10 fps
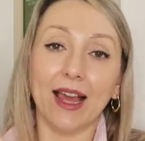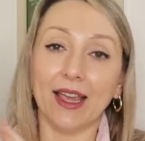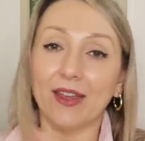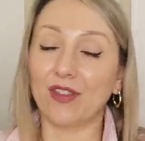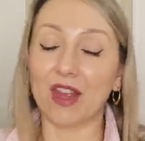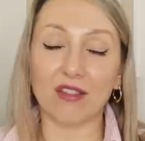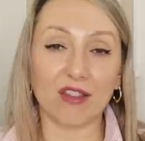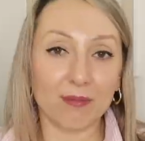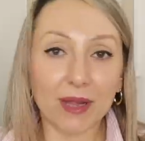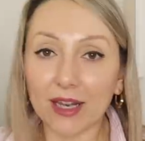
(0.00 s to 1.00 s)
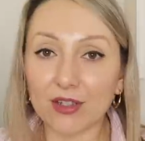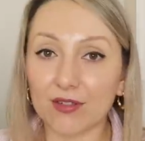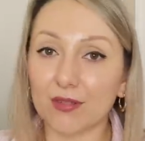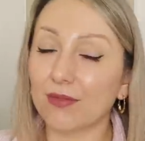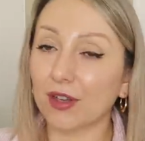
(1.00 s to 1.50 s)
If there's a spillage or
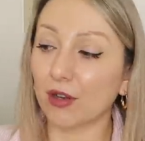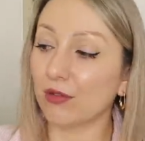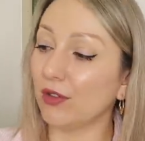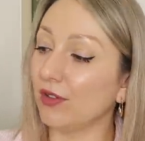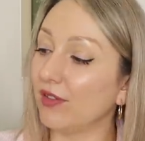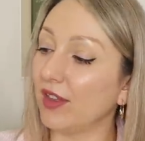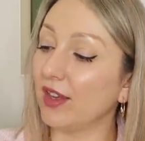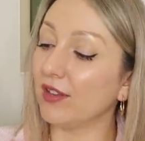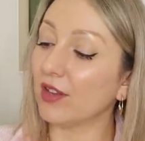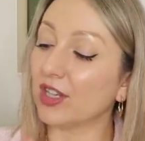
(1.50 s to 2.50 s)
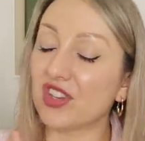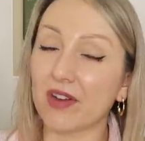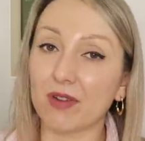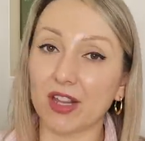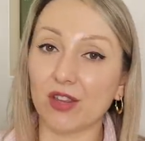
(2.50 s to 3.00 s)
something, I'll use these, and
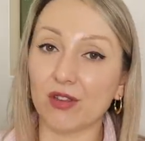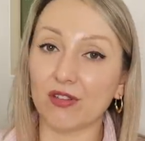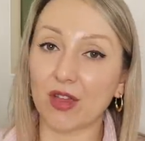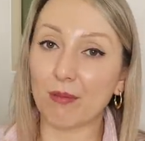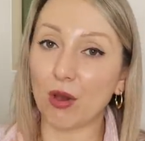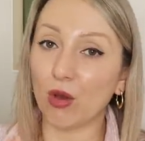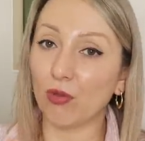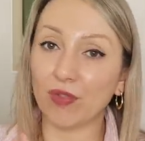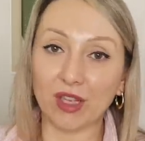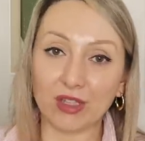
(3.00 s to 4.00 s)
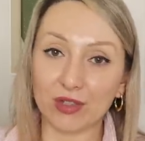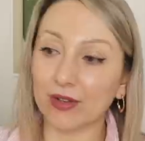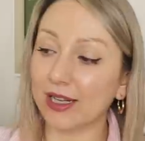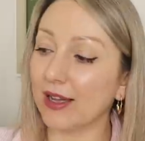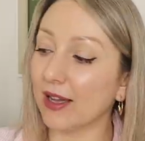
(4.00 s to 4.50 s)
generally use them on the
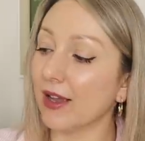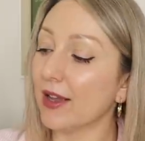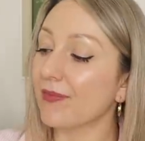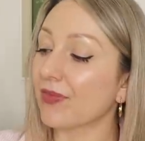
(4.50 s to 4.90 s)
toilet.